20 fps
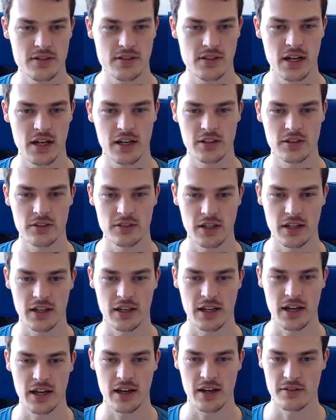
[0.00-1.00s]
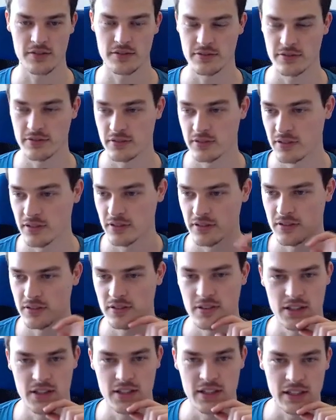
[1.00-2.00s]
I do not have
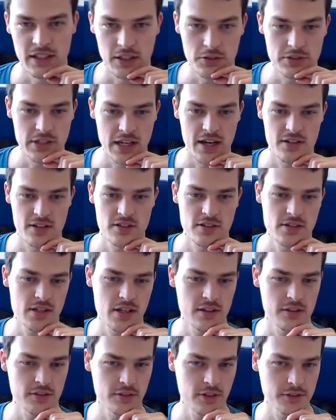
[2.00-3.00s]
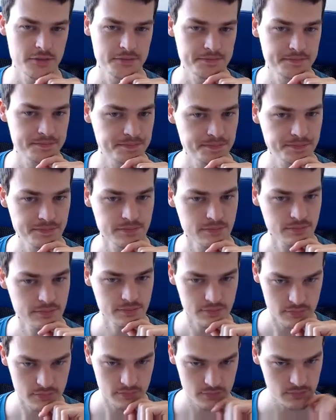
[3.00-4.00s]
yellow dashes on the road.
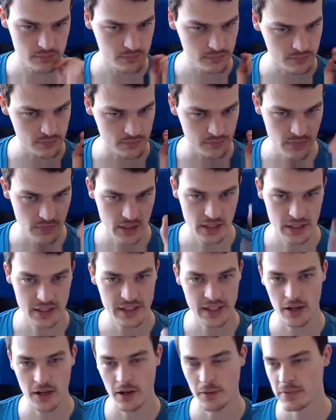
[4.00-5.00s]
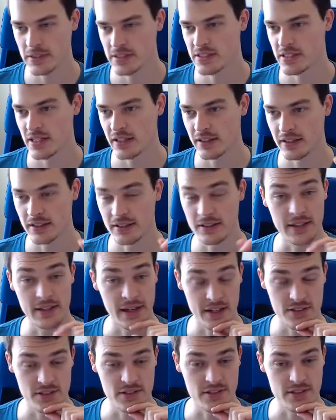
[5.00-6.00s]
Now I'm inside of the
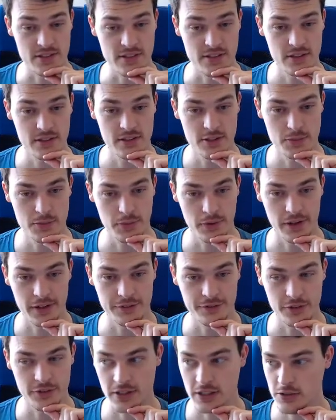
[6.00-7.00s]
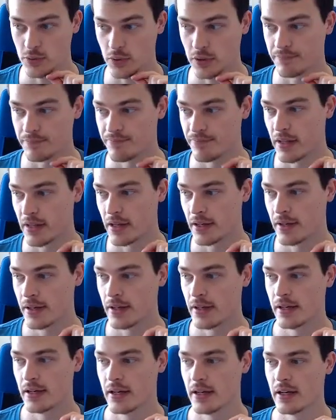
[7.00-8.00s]
dashes sprite for this one.
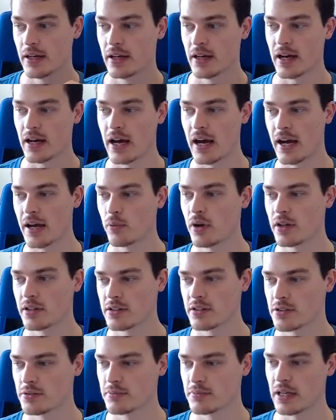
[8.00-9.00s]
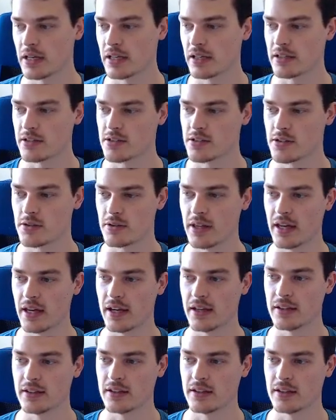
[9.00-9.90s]
I want to make it so that